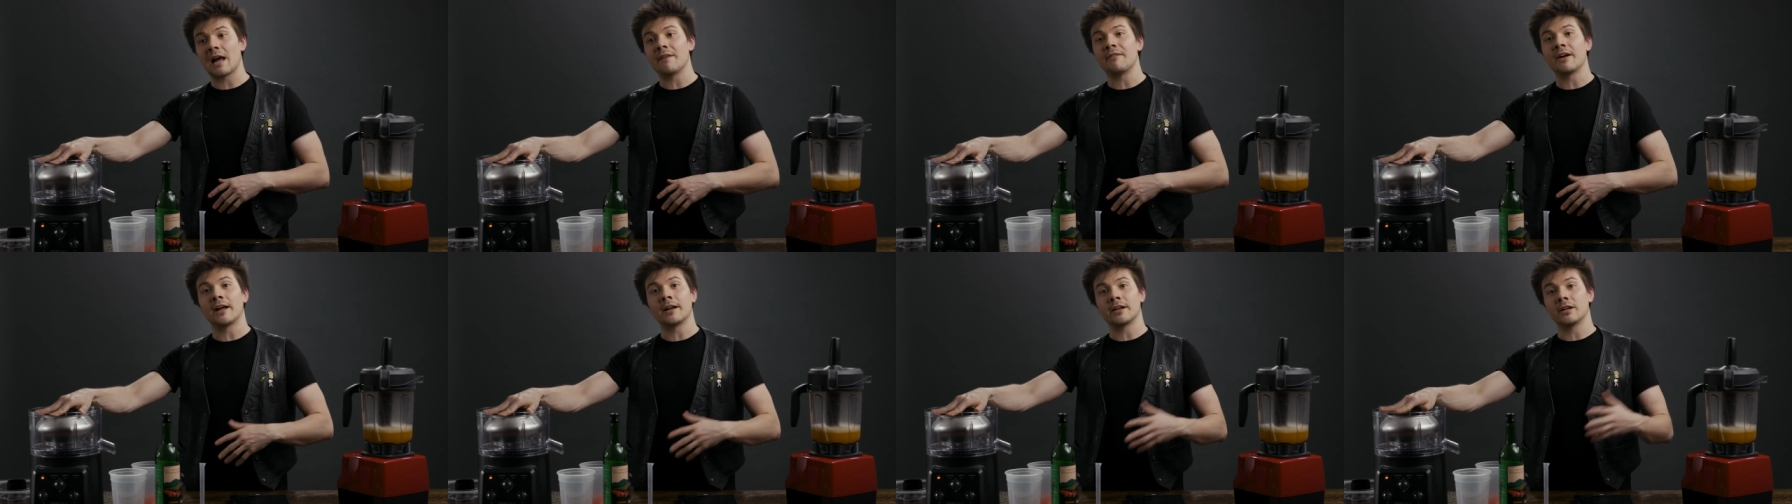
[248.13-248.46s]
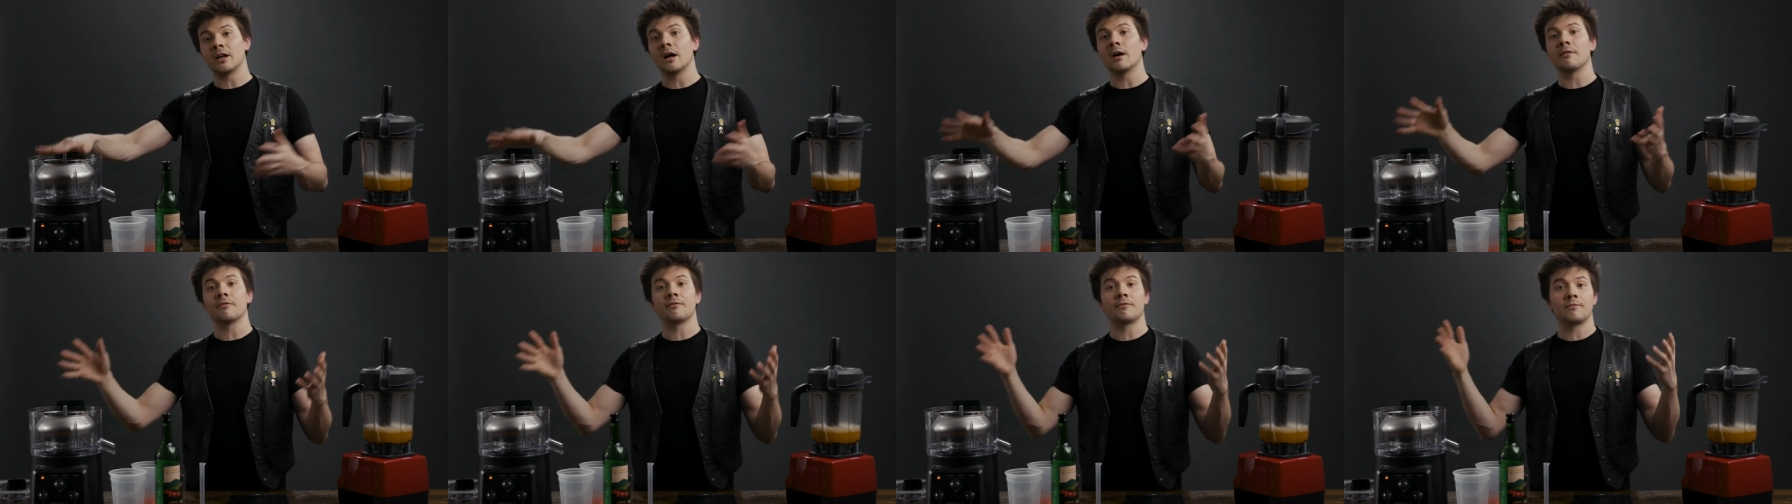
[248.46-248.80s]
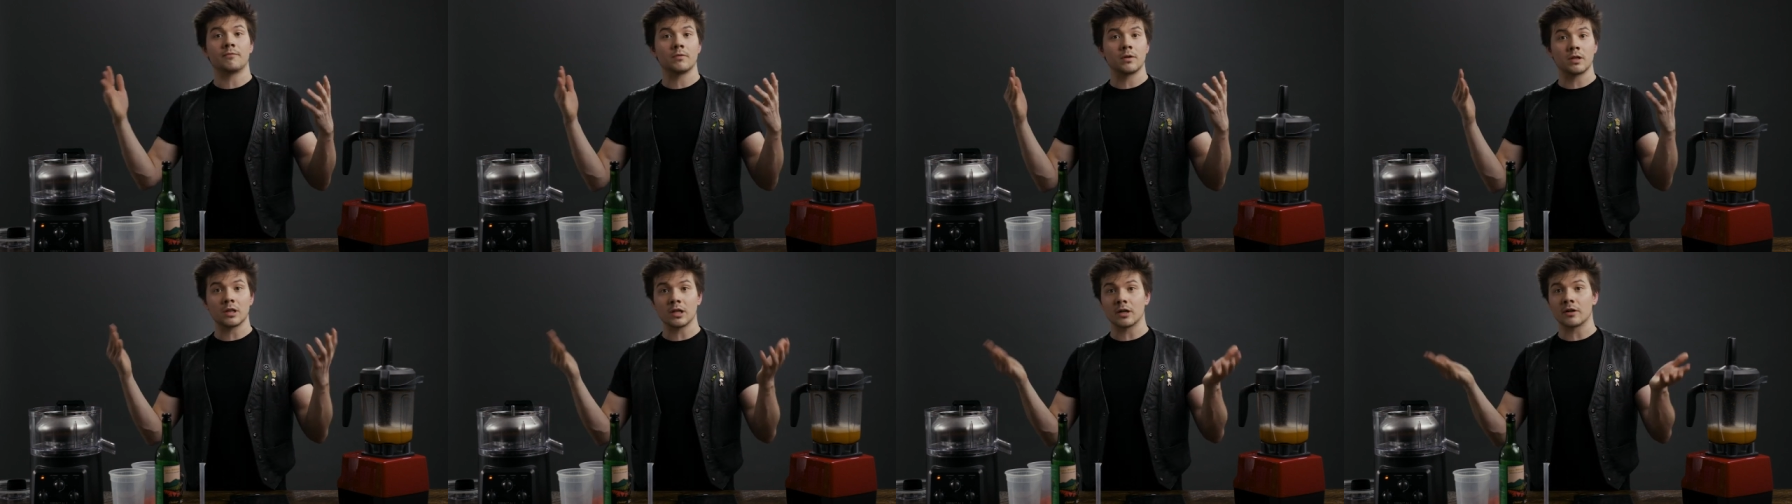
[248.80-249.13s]
I've had enough
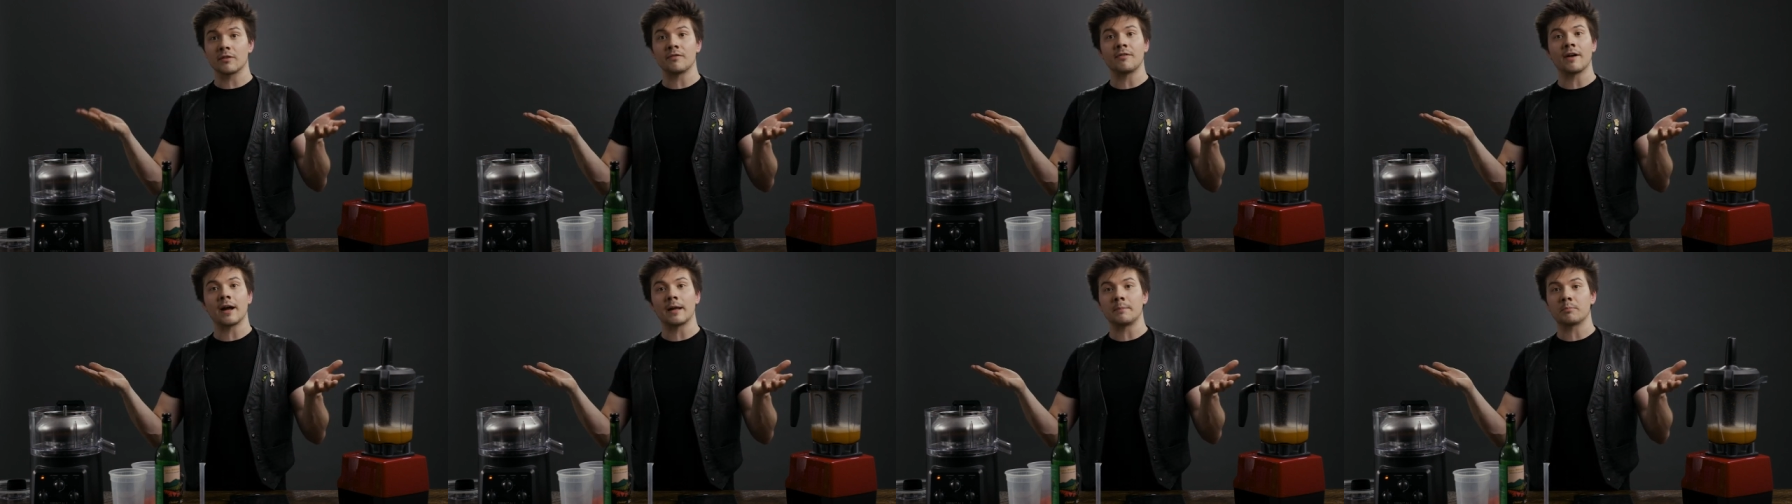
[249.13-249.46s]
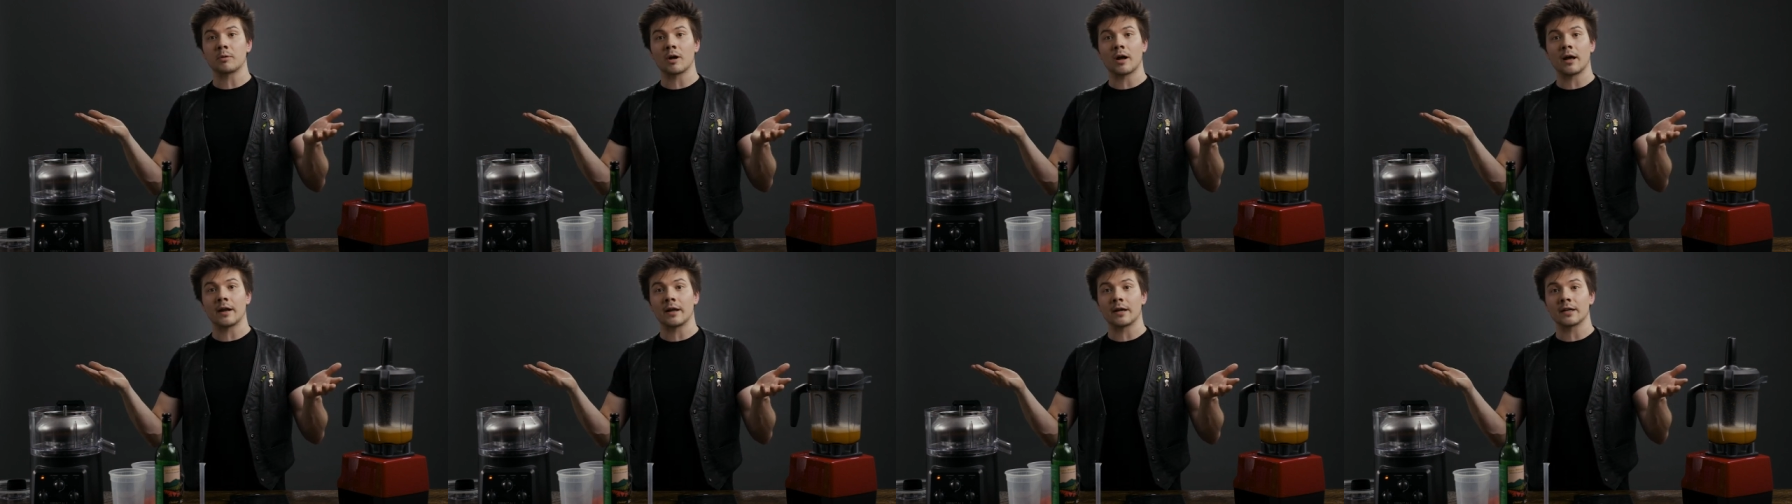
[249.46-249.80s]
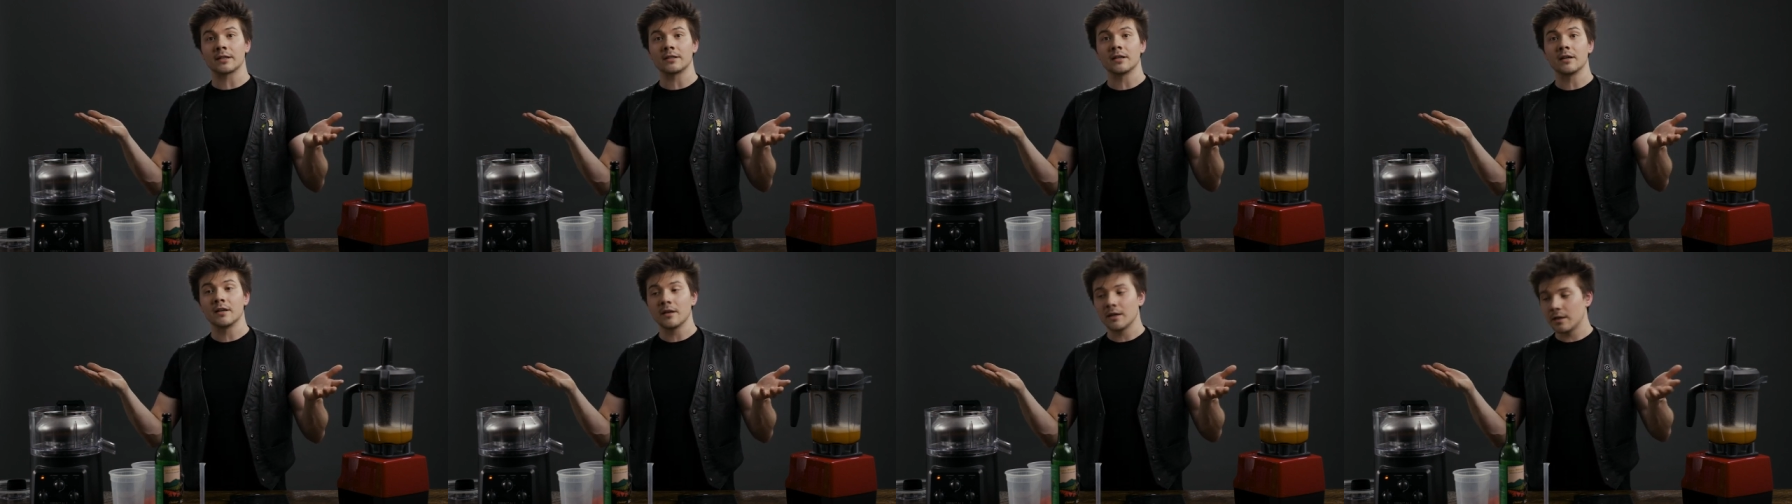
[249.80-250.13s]
clarified
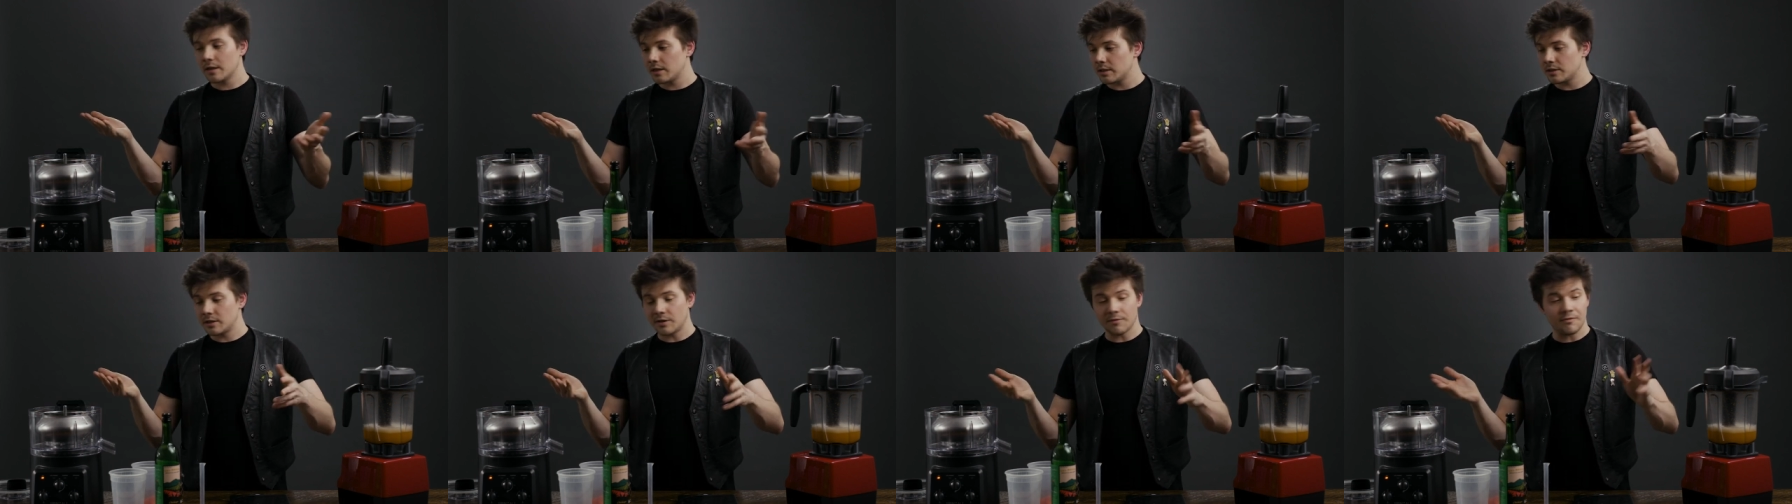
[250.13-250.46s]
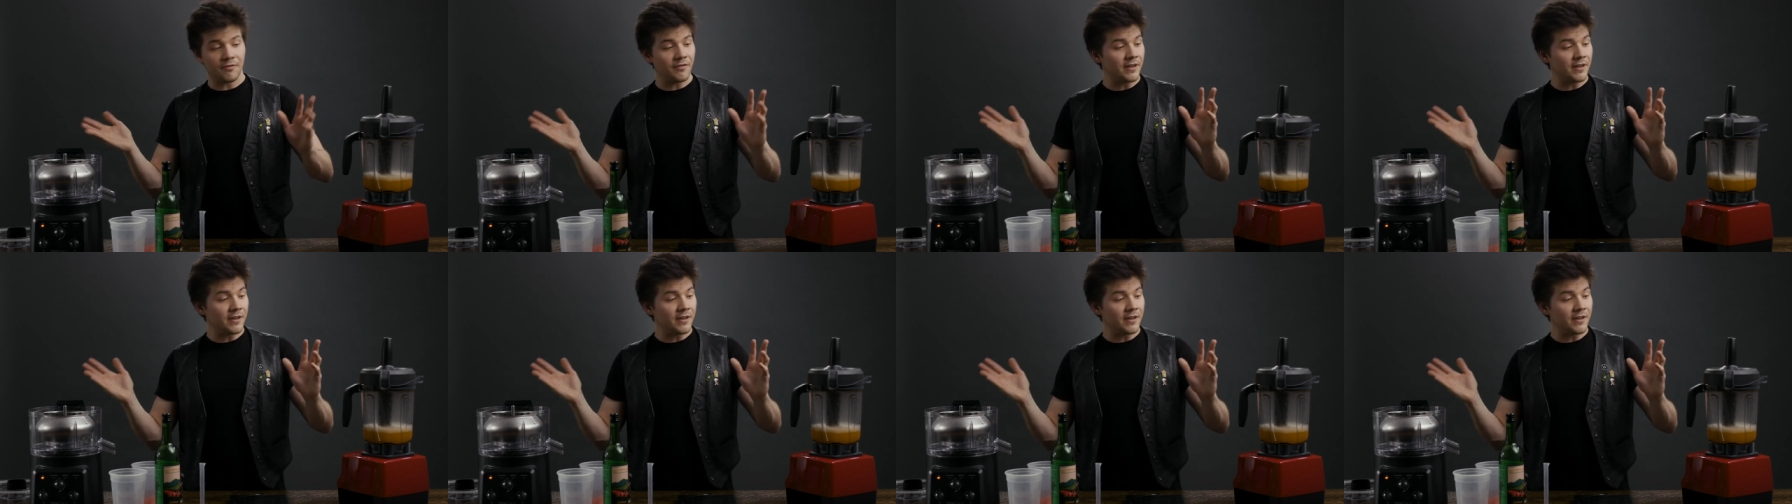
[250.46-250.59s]
product to